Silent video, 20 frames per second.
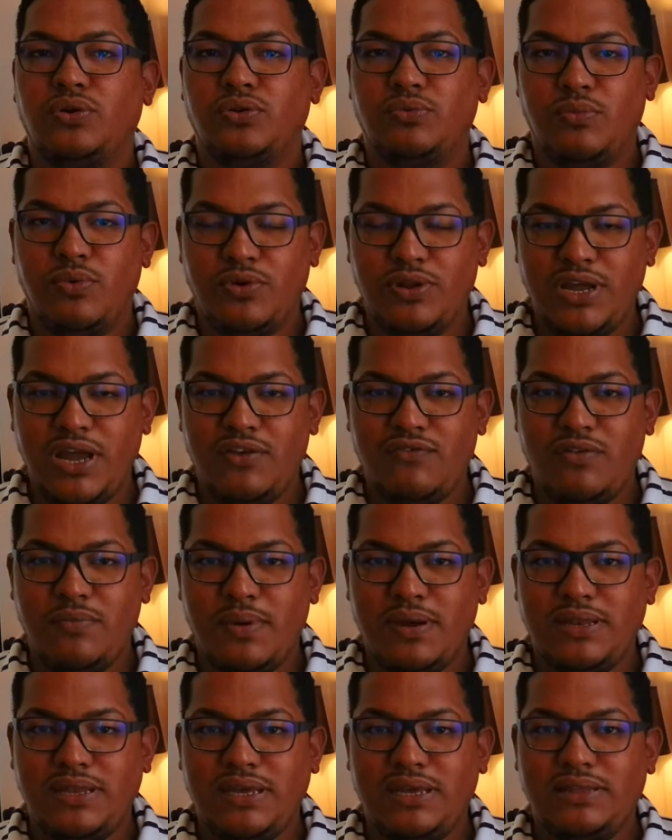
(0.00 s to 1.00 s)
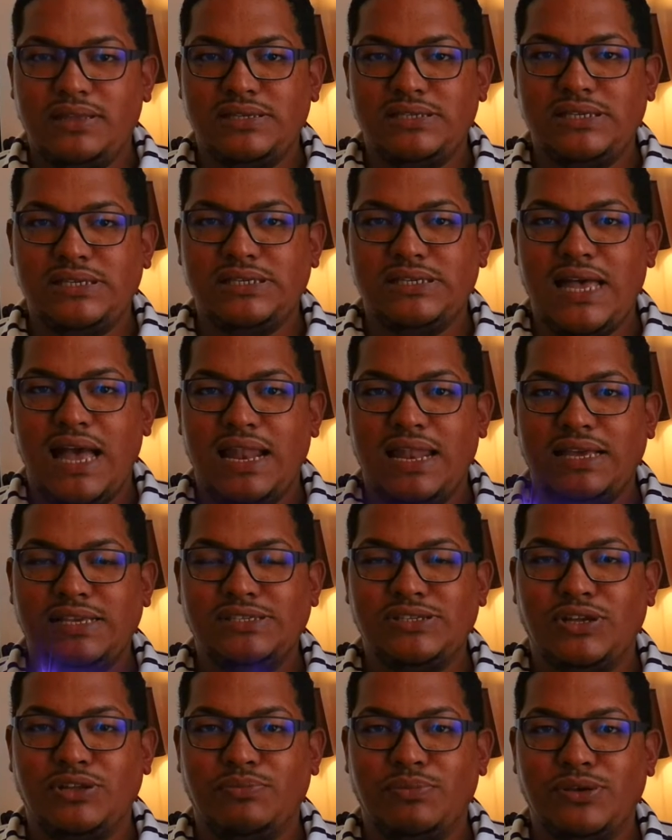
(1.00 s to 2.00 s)
Good morning everybody, this is
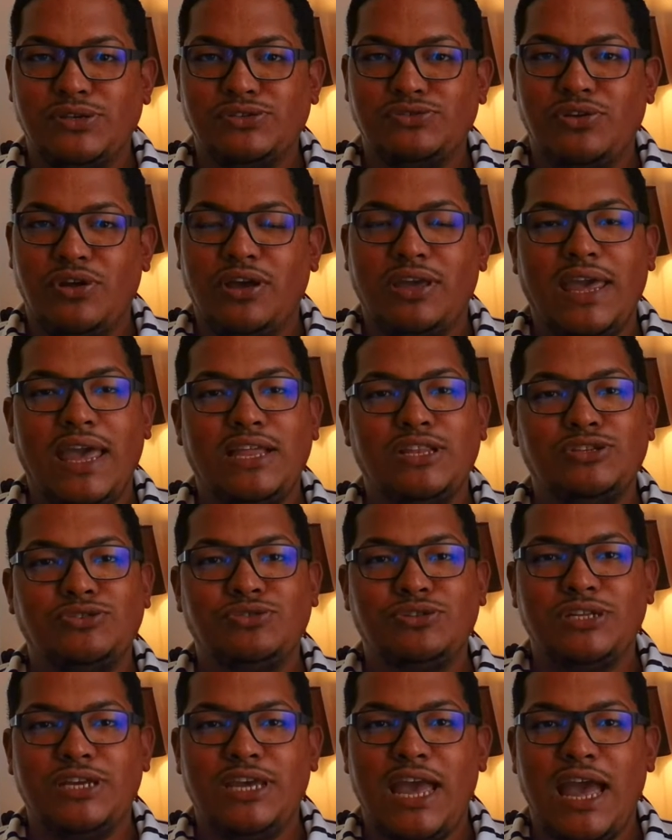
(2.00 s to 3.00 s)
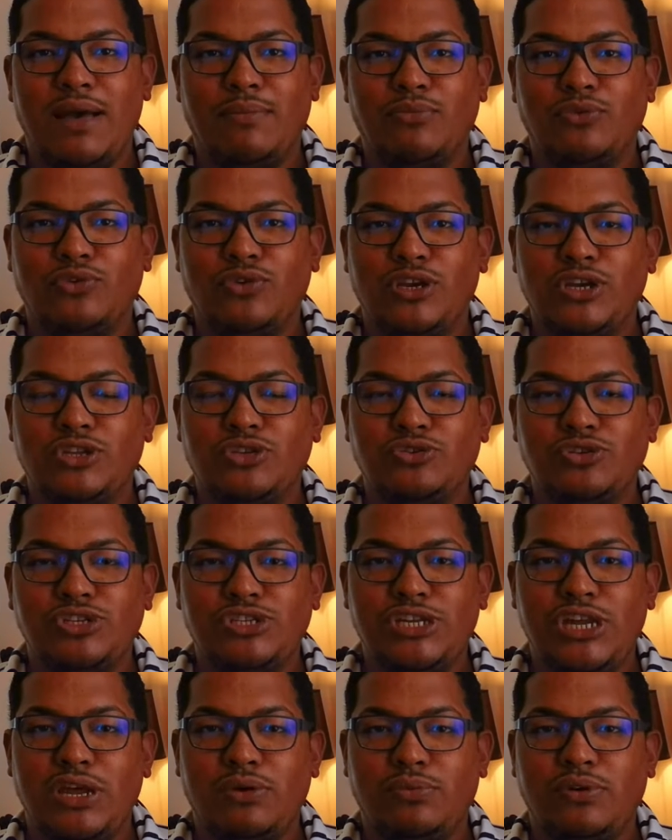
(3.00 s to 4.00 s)
Alexandre Musruck and today I'm going to
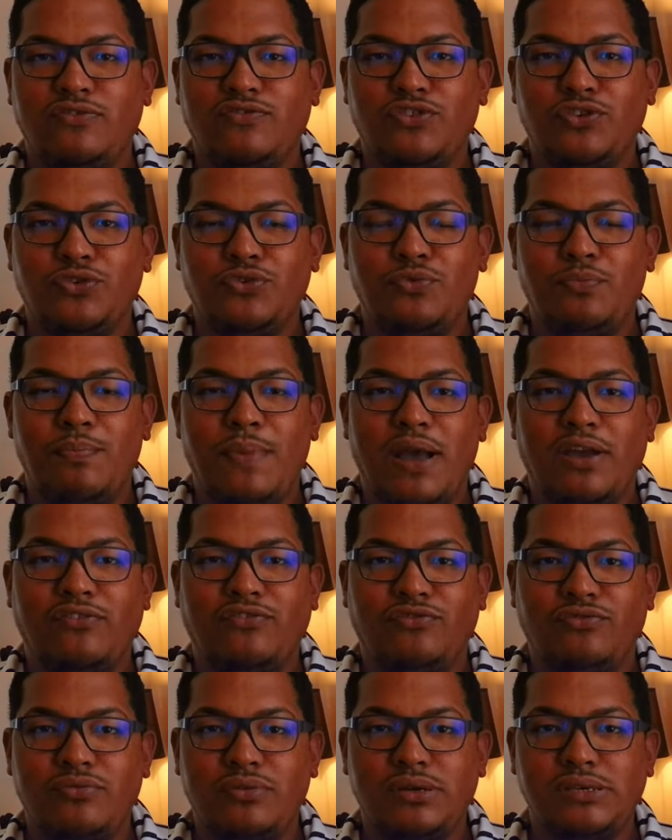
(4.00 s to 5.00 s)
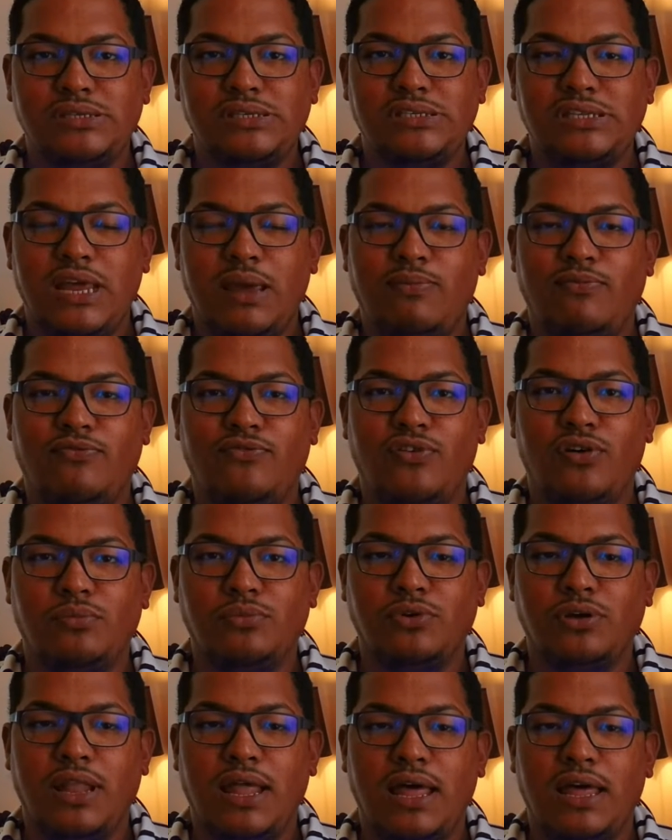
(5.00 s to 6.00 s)
share with you my three-step
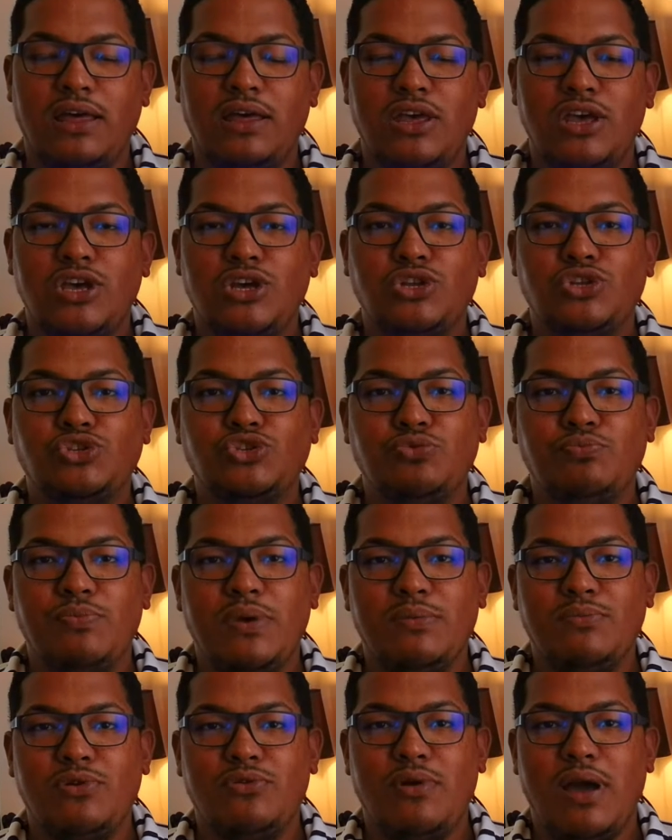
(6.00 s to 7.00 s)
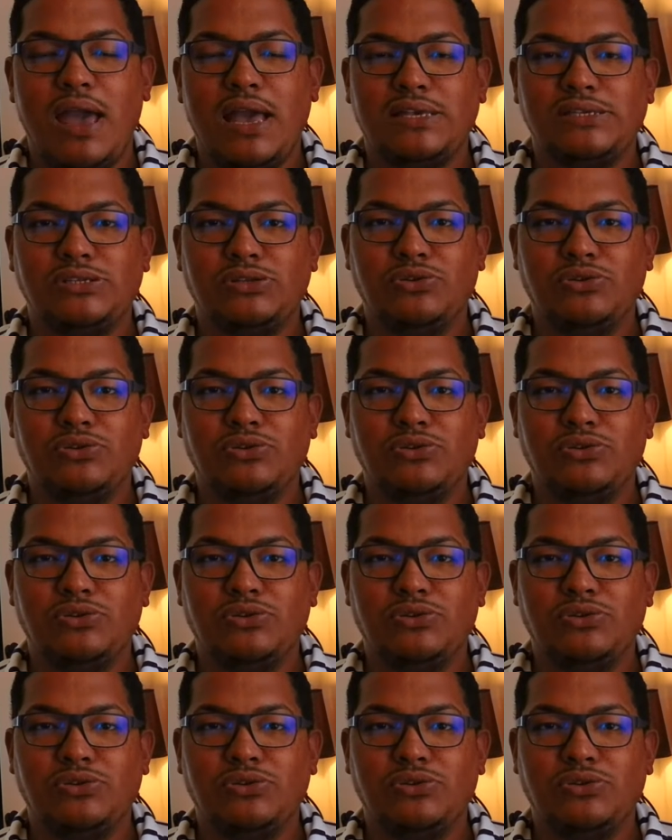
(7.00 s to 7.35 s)
formula to memorize